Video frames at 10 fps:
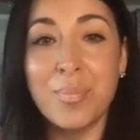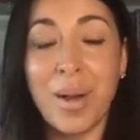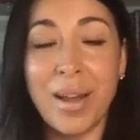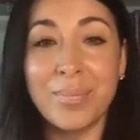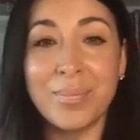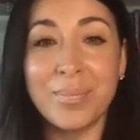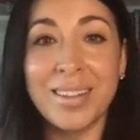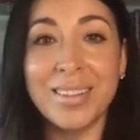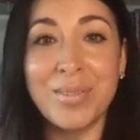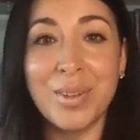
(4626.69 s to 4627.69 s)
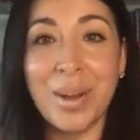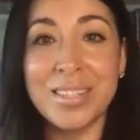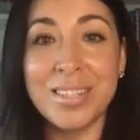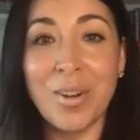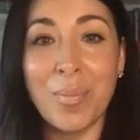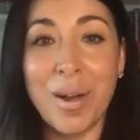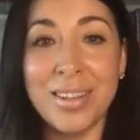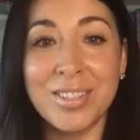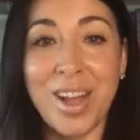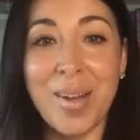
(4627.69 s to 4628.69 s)
But I love you guys so
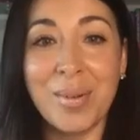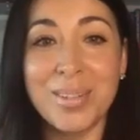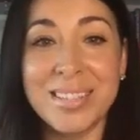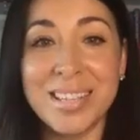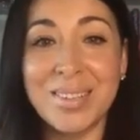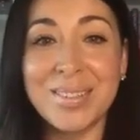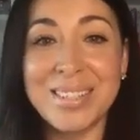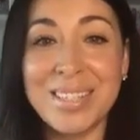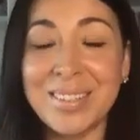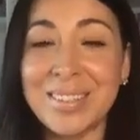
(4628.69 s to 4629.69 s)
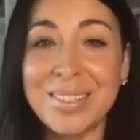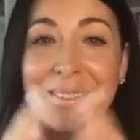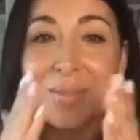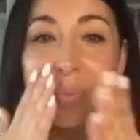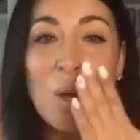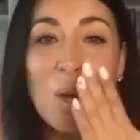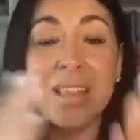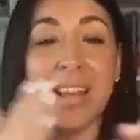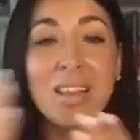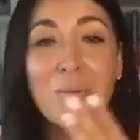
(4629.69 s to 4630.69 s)
much. I will see you soon.
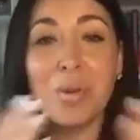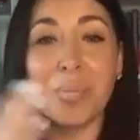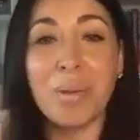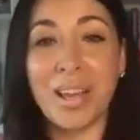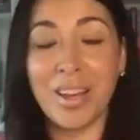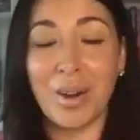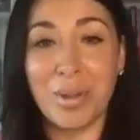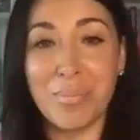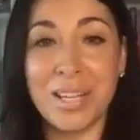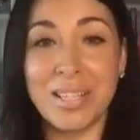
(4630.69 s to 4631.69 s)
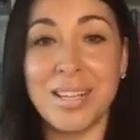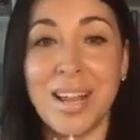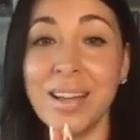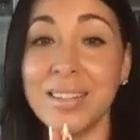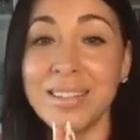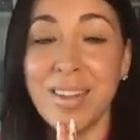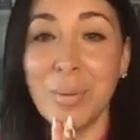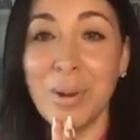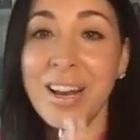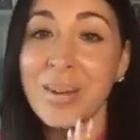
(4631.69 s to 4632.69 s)
Thank you for being here with me today and
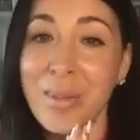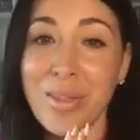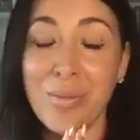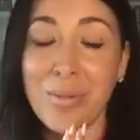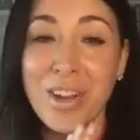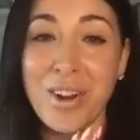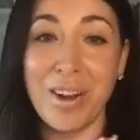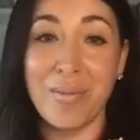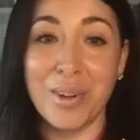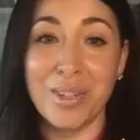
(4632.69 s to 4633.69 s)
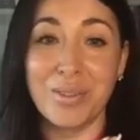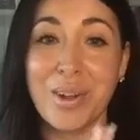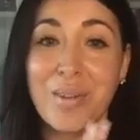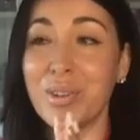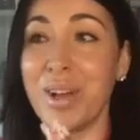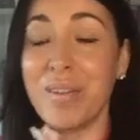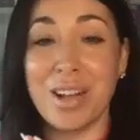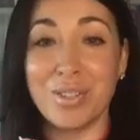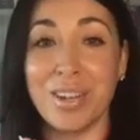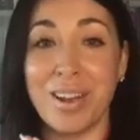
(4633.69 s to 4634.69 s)
celebrating my 3-year anniversary for Love
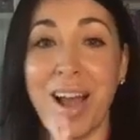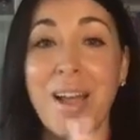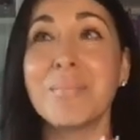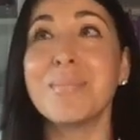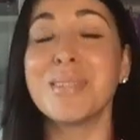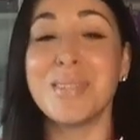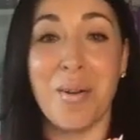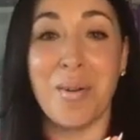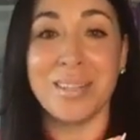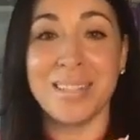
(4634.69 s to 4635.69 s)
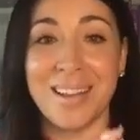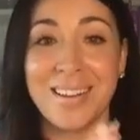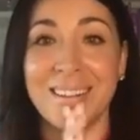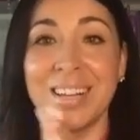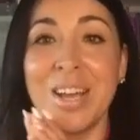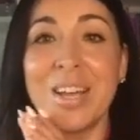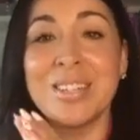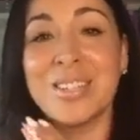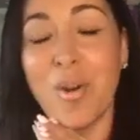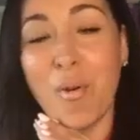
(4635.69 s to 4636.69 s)
Ashleyna. I am so excited.
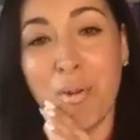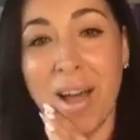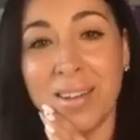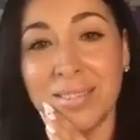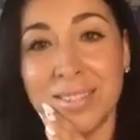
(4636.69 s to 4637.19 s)
So fun.